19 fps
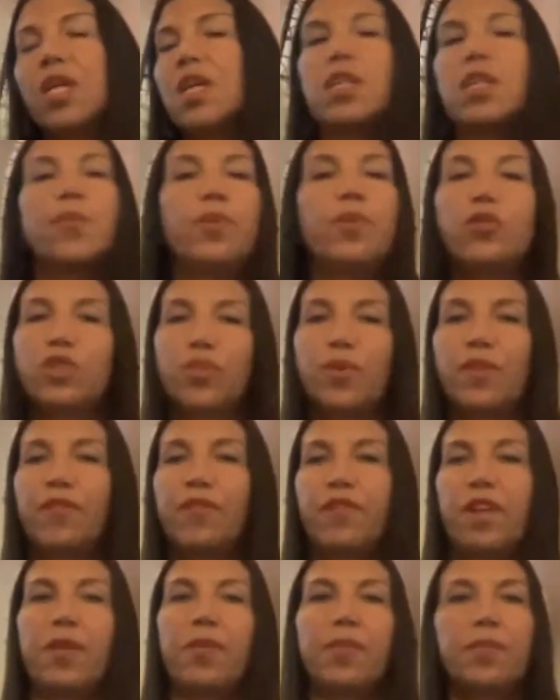The pull twin
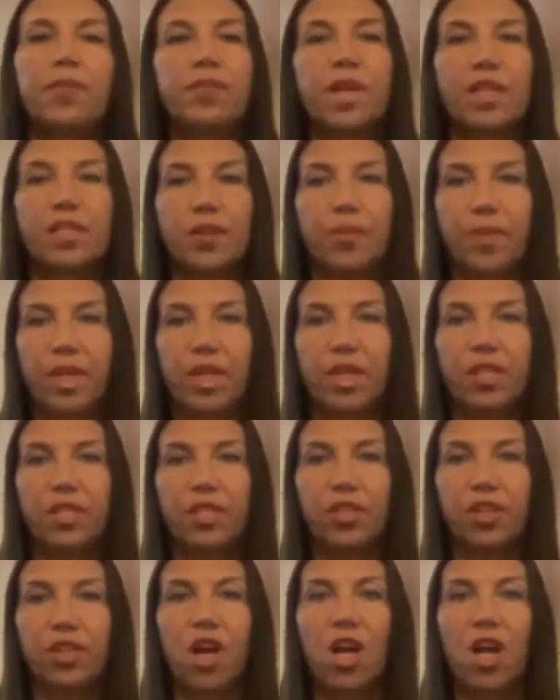flame doesn't because
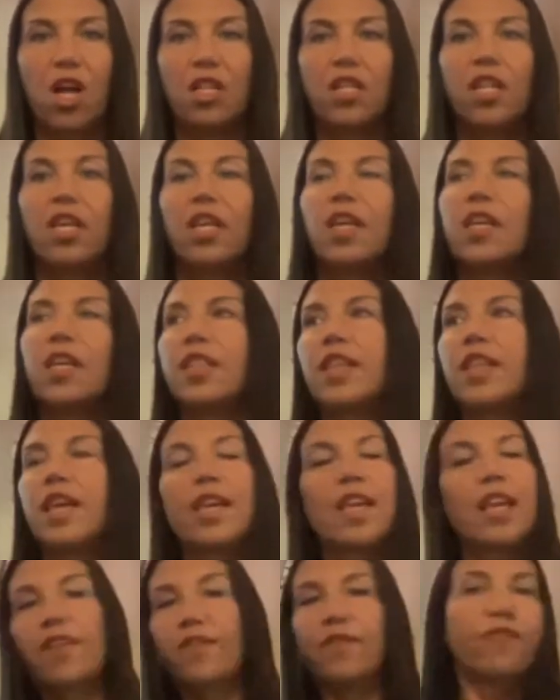they're gone. They
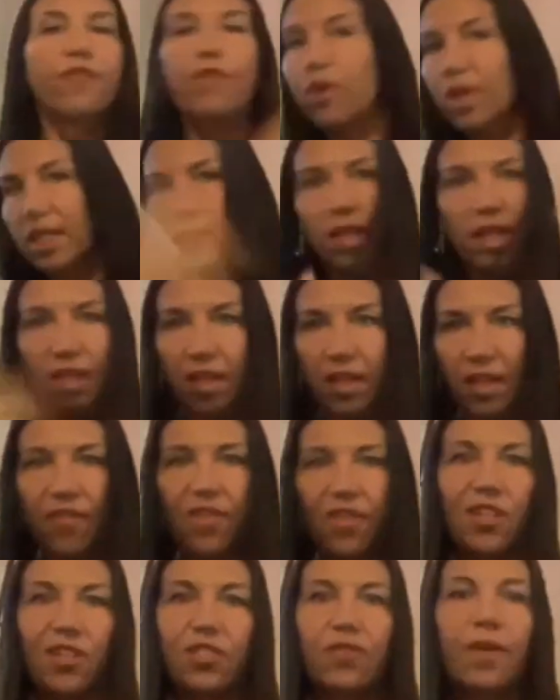can't even focus on any of
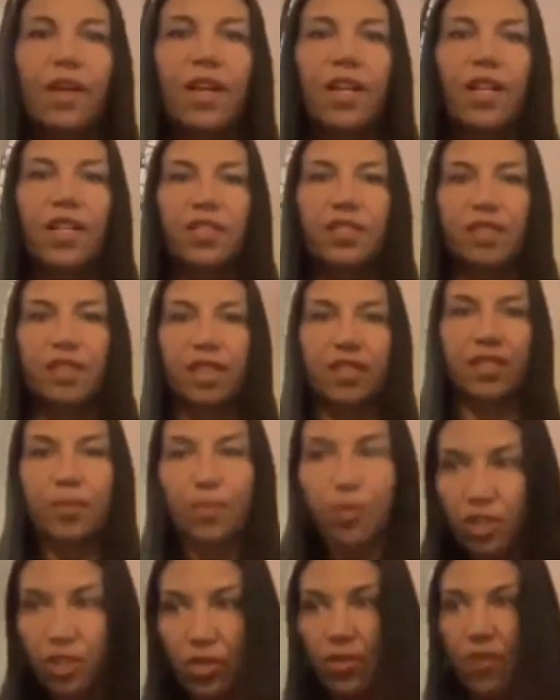this, right? It's it's the
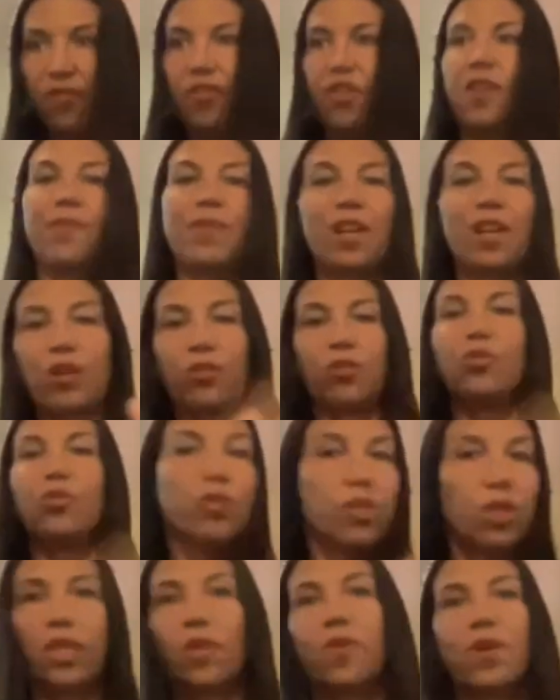push twin flame that goes
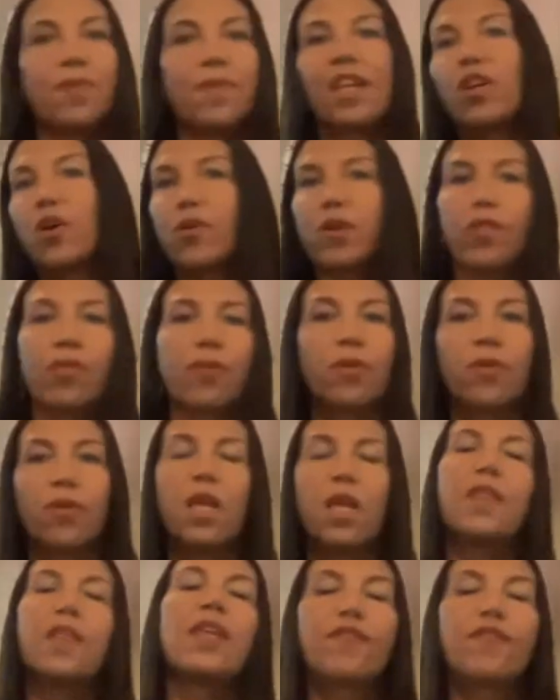googling what am I going through,
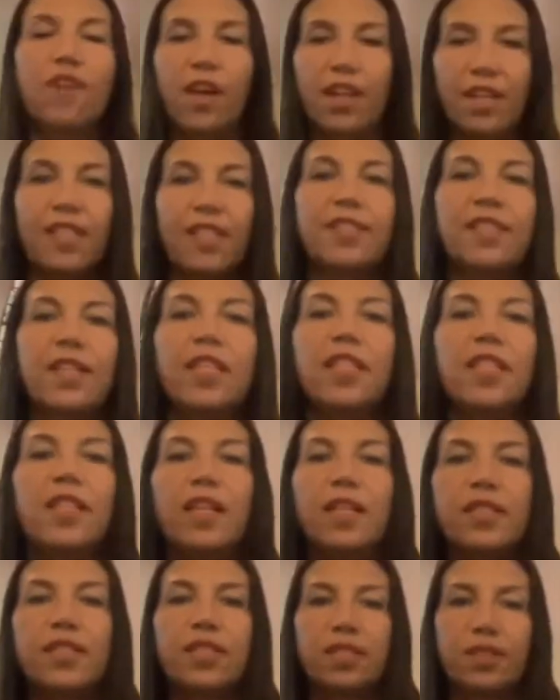and they find us, and
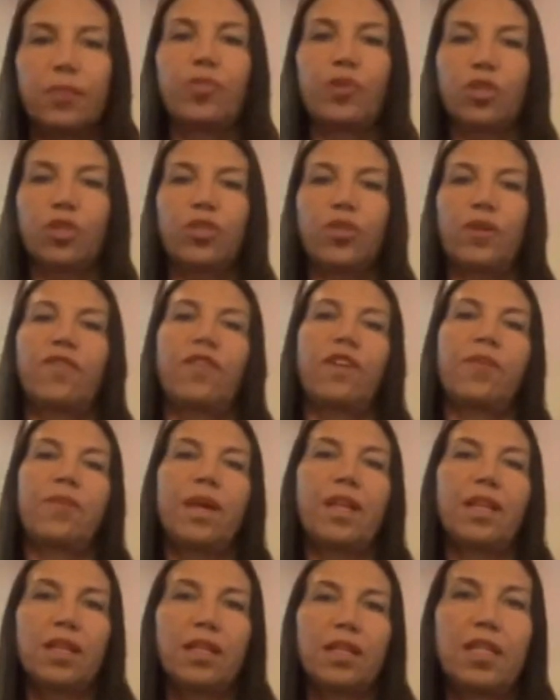it's the push twin flame
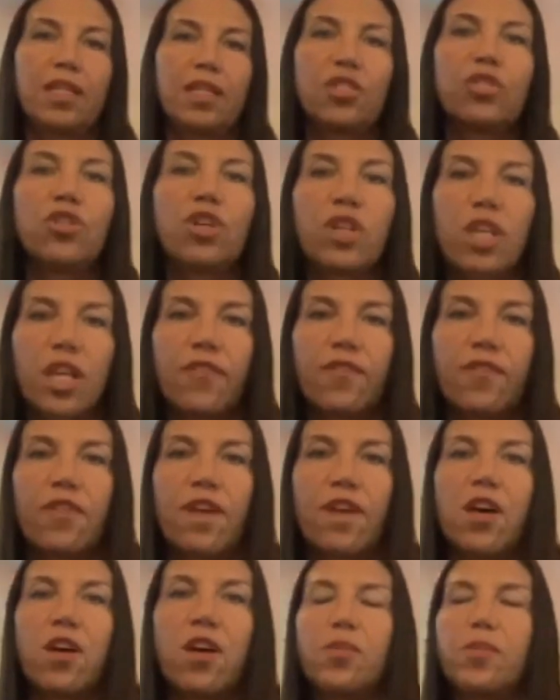that that is looking for the
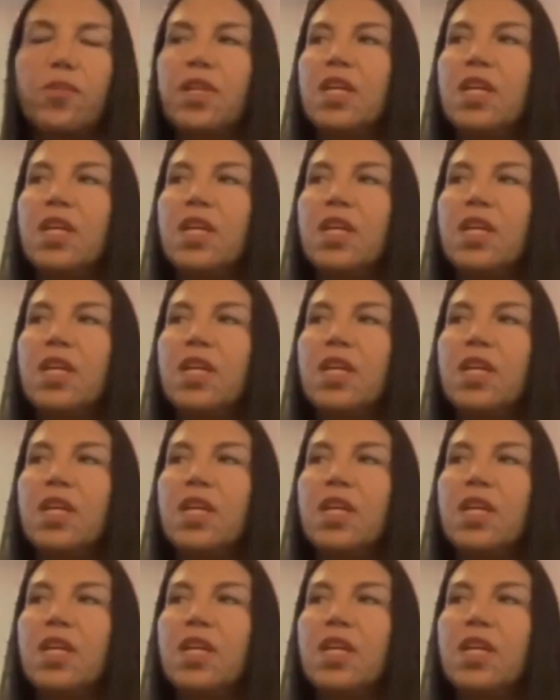help